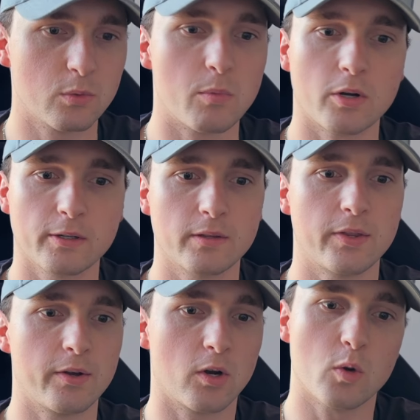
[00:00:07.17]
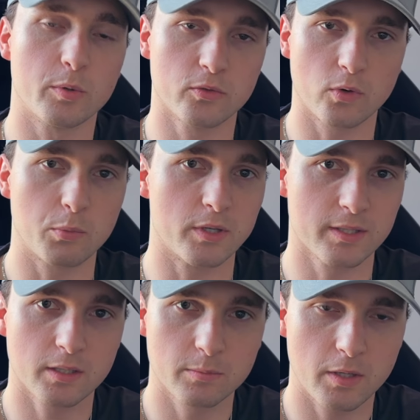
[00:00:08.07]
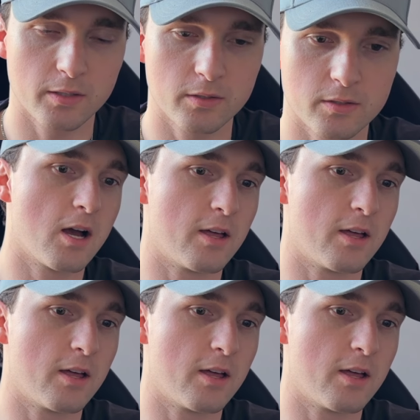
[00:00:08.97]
market their Opus 4.6 models.